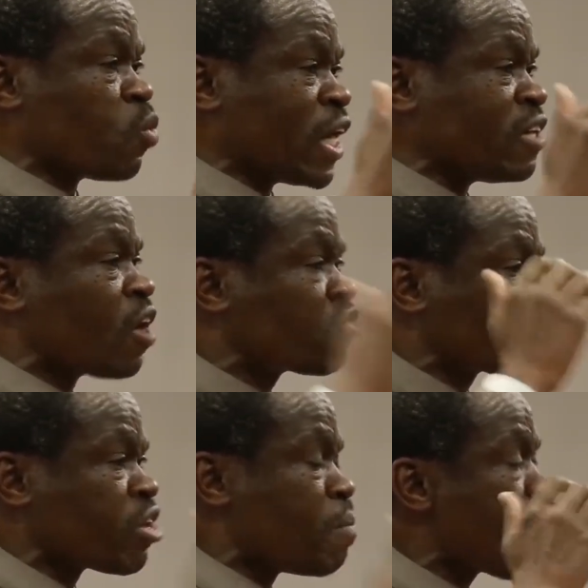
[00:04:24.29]
will
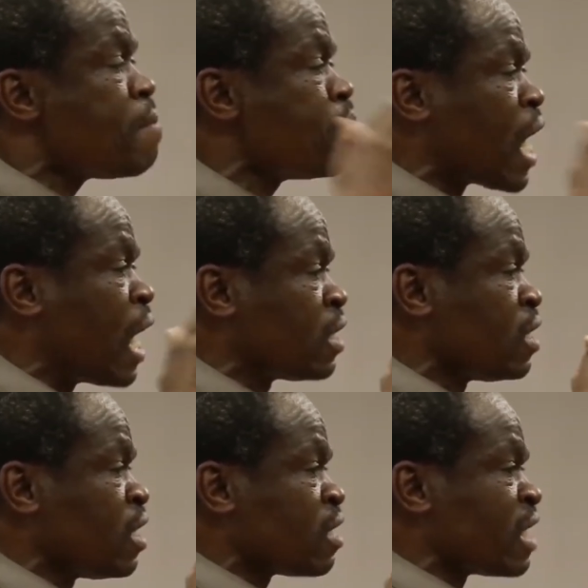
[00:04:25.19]
not remember
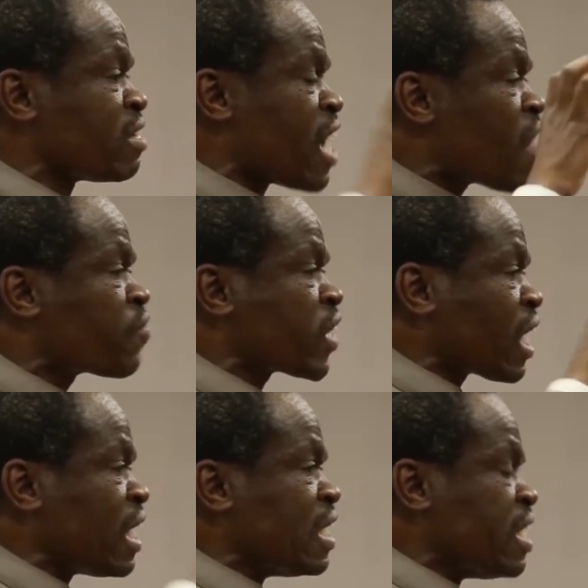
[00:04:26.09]
that the
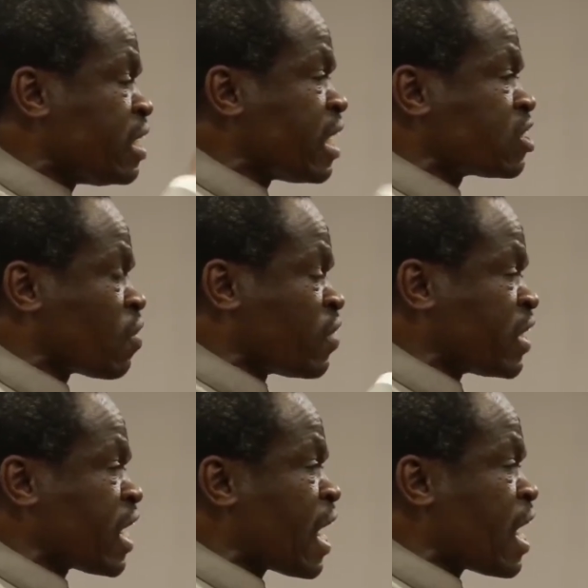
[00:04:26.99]
African leaders of
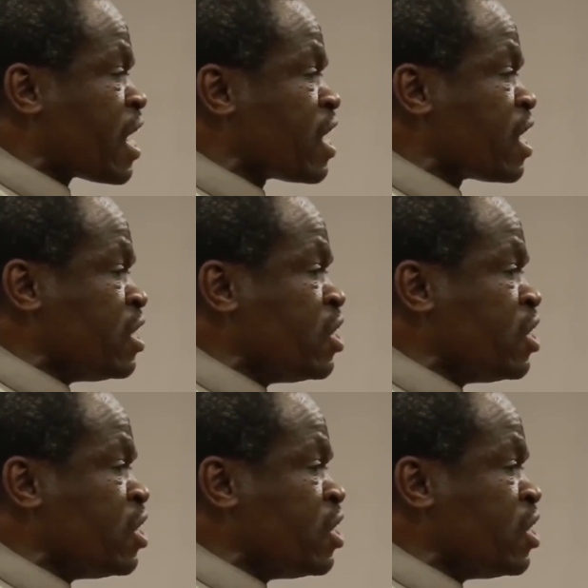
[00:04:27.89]
the day